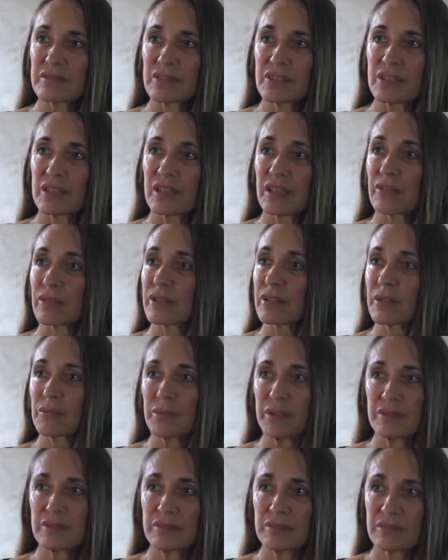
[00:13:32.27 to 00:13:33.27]
She'd never
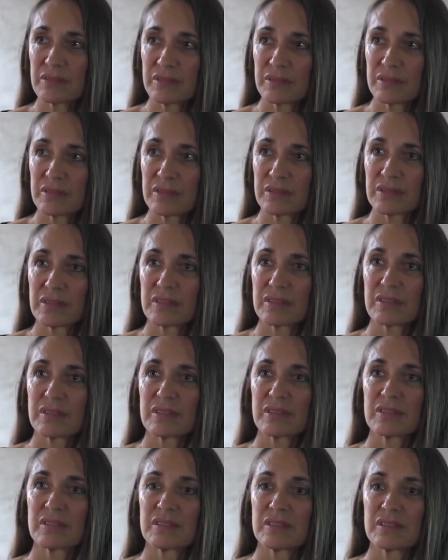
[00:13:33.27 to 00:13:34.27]
come in.
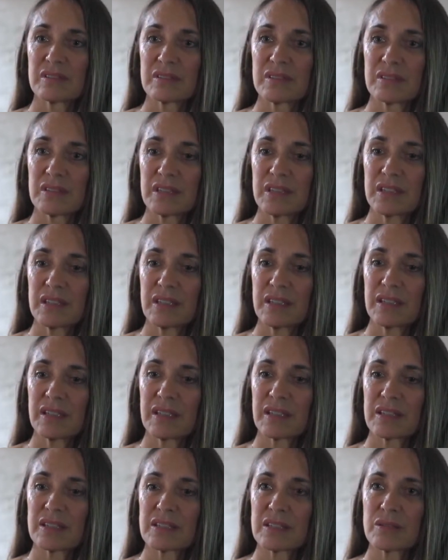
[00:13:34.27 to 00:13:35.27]
And then
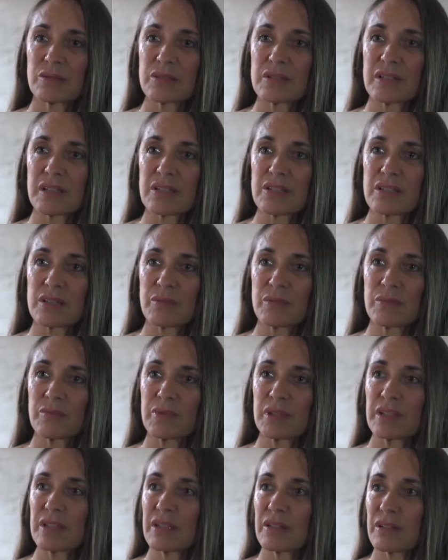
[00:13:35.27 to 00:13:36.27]
the idea was that she would
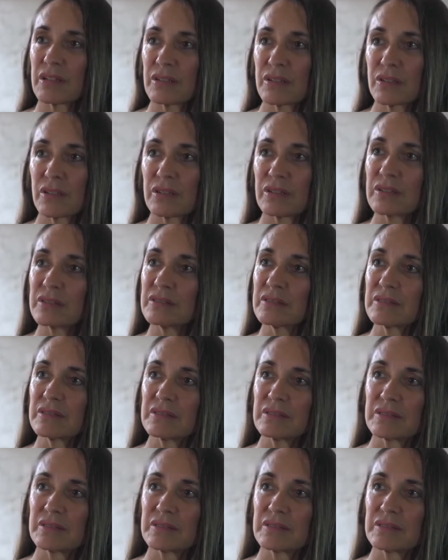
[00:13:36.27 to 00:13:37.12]
be there at dawn.